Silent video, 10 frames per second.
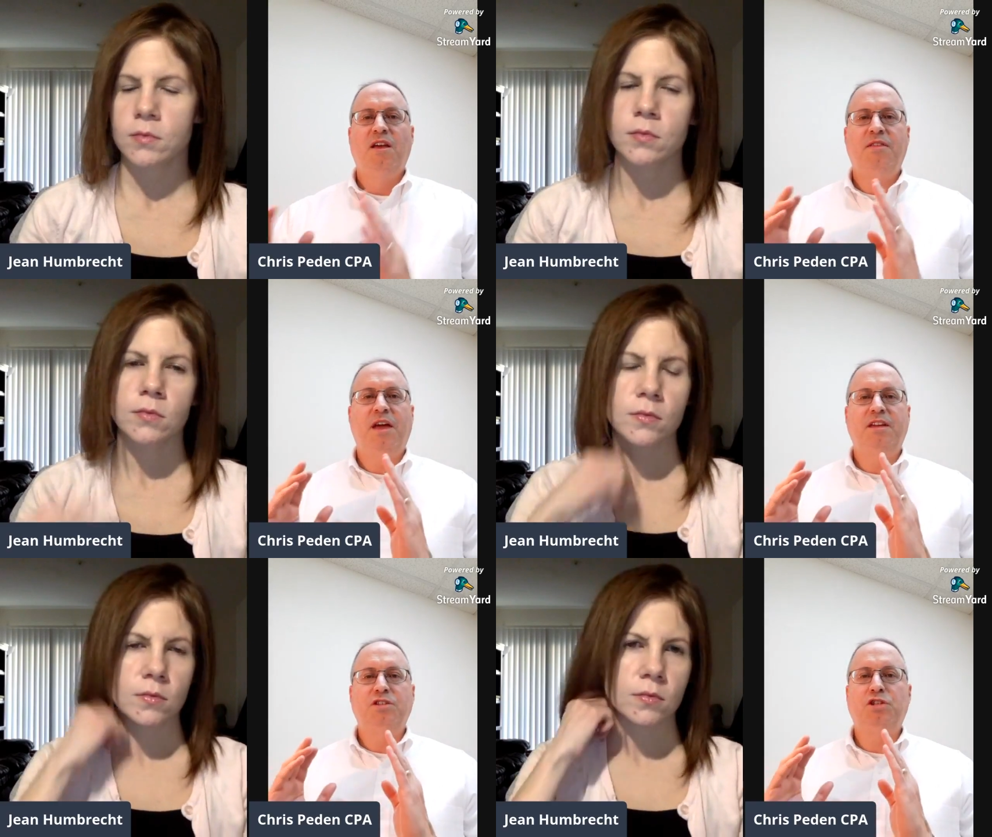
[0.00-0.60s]

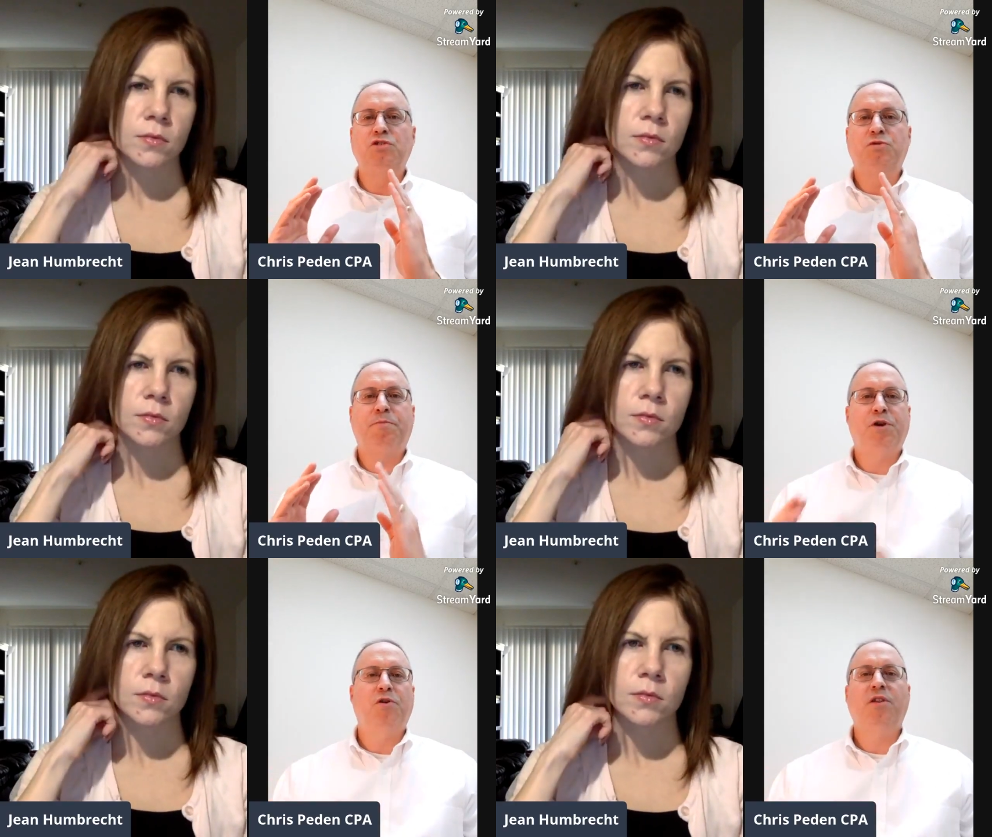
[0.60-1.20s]
Speaker 1: that is used
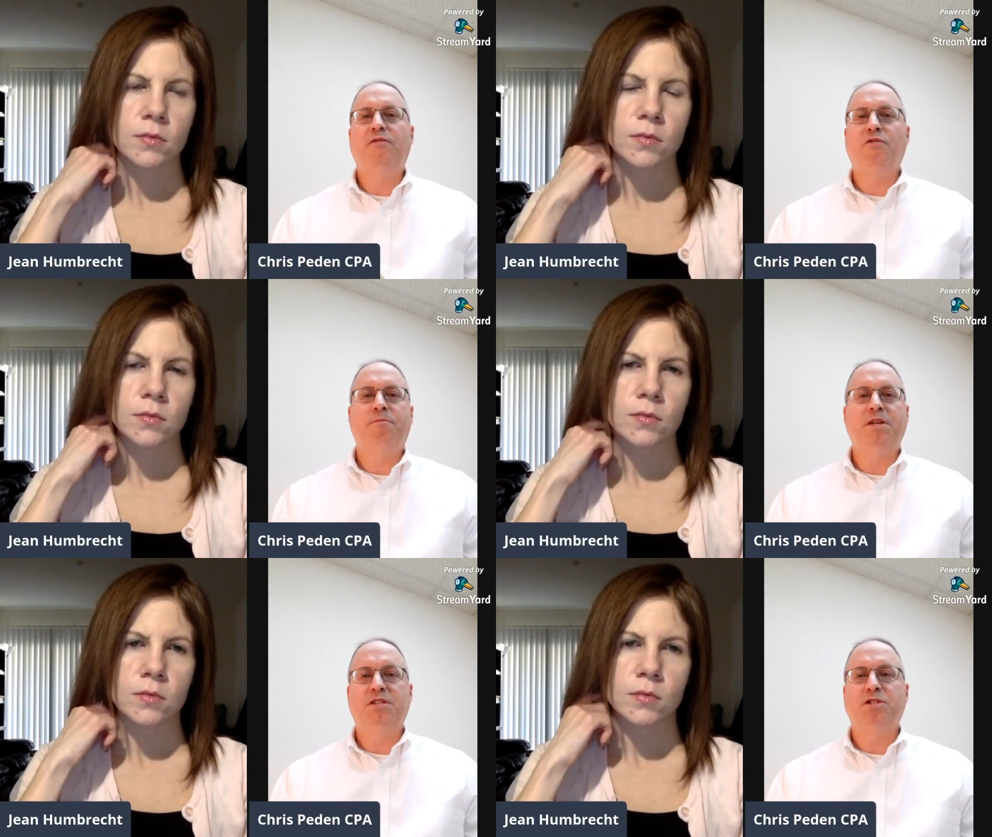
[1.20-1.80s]
purely for
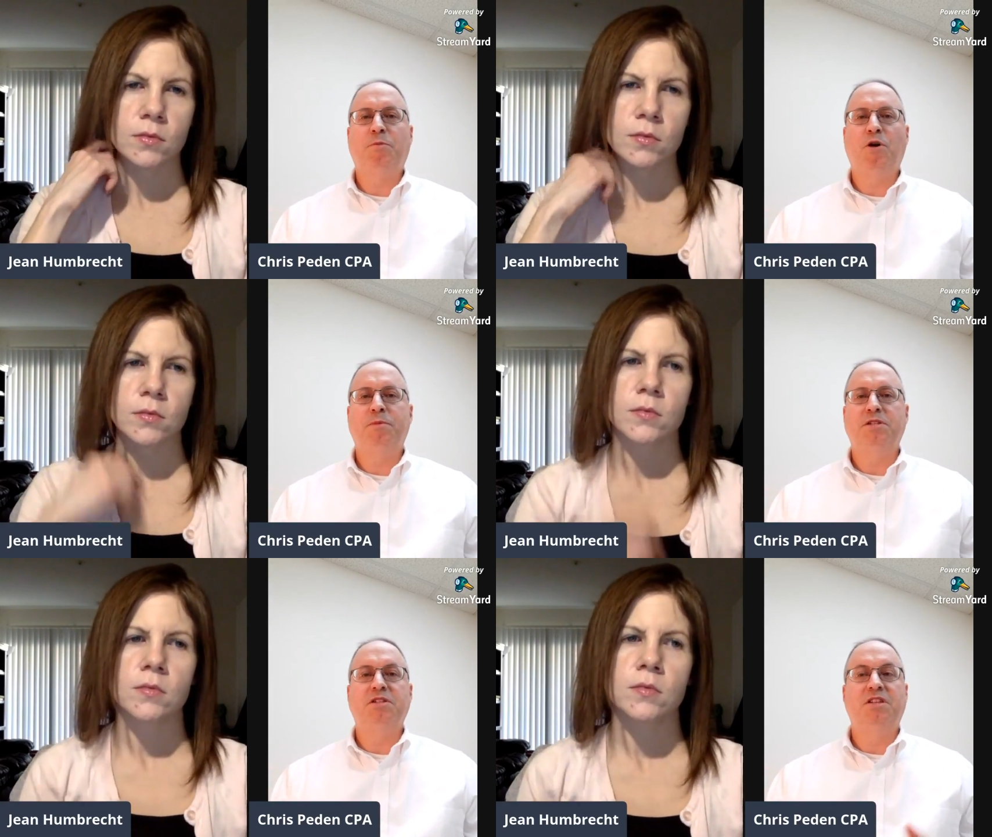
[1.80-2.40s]
business
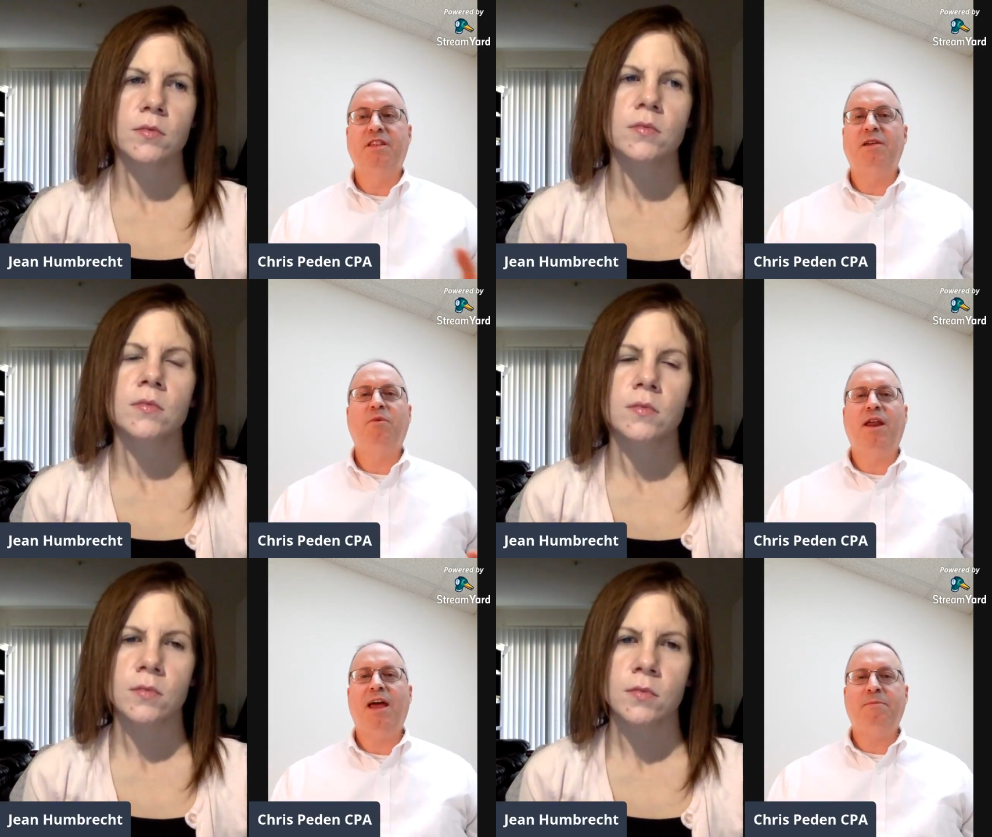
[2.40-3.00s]
purposes. And then
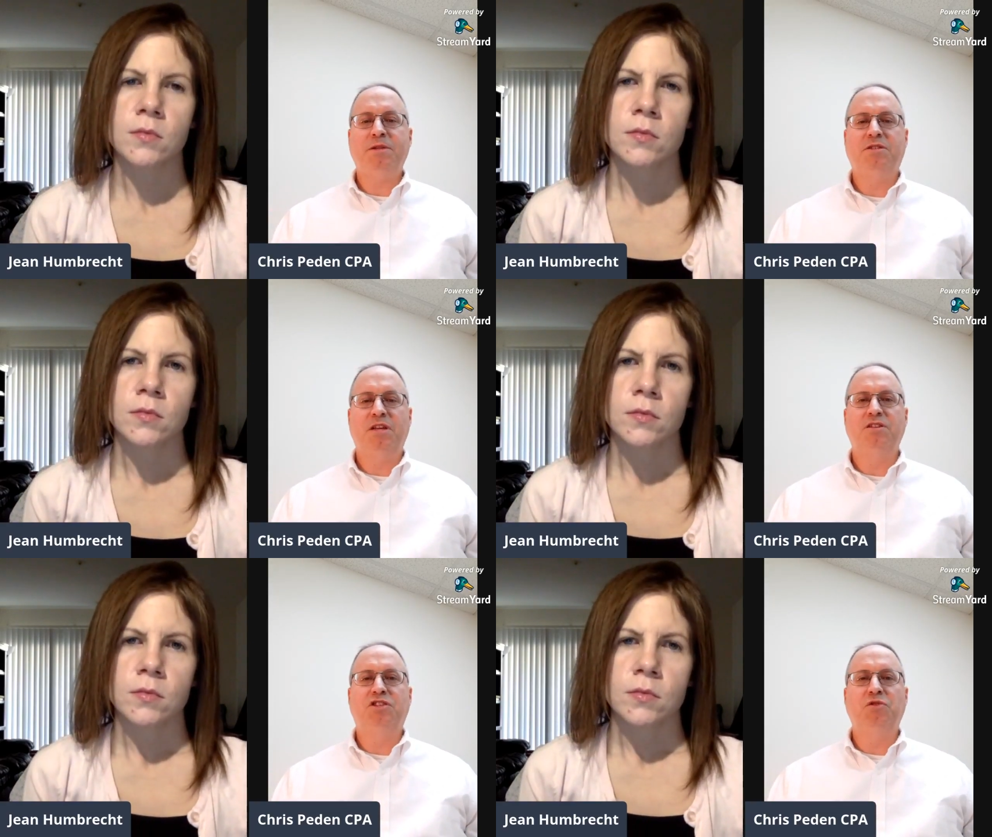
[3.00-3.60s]
what happens
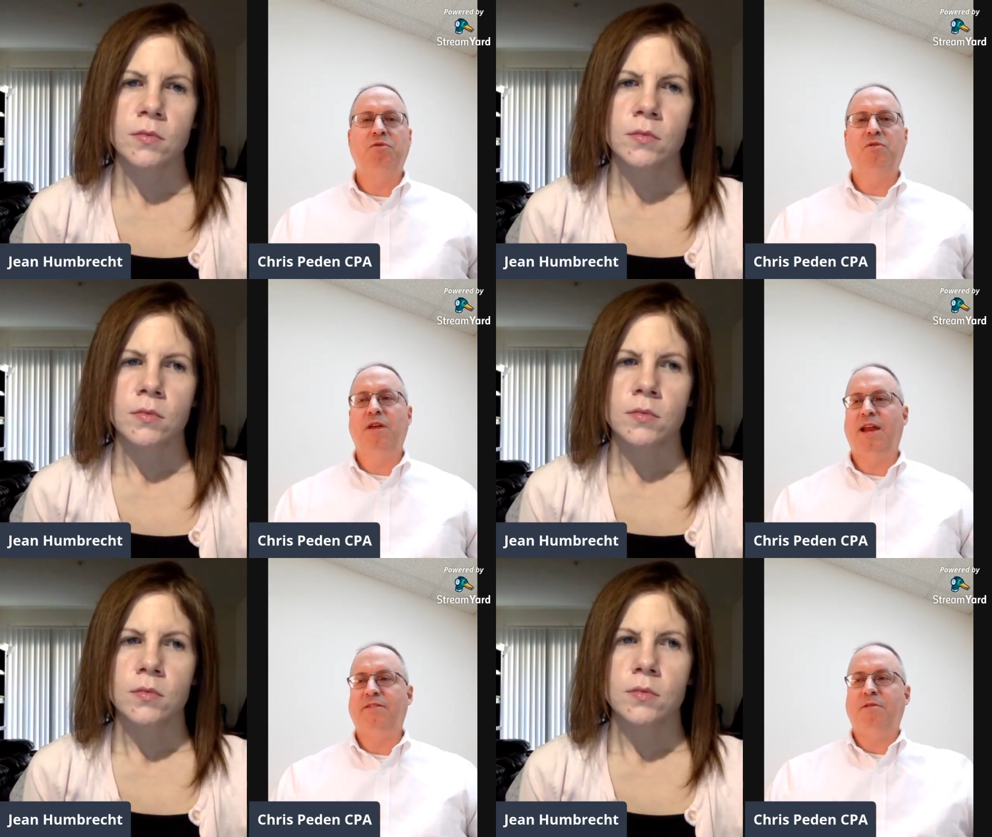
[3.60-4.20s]
is you
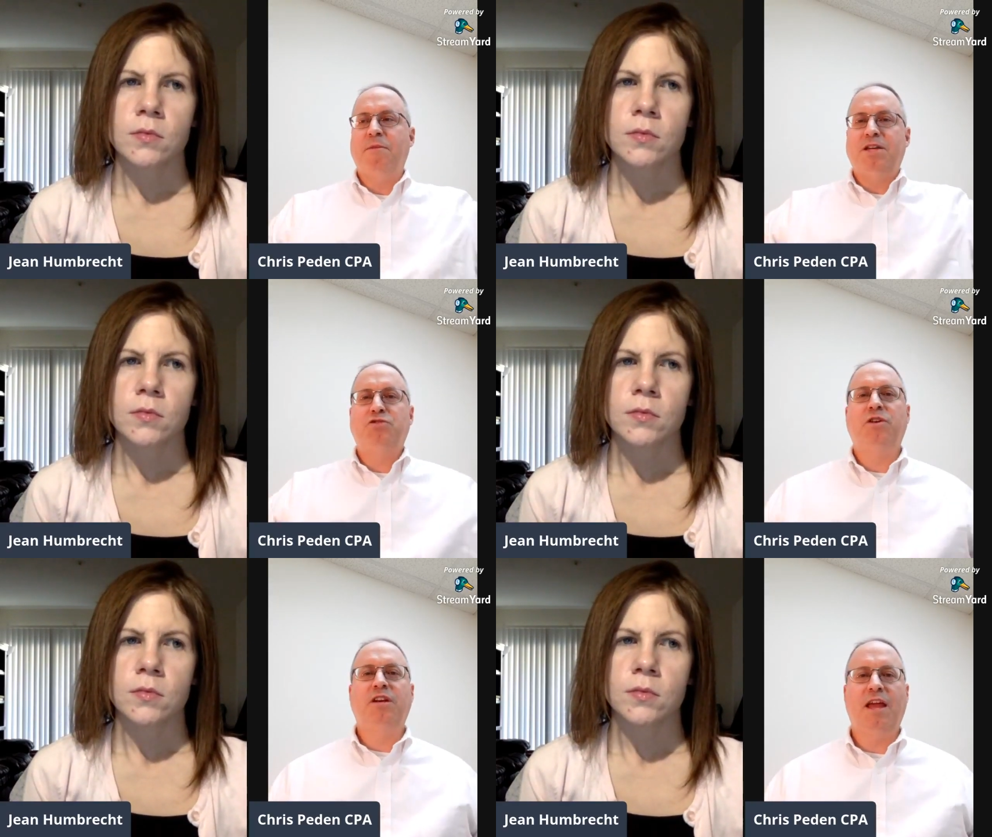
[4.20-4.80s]
get out the measuring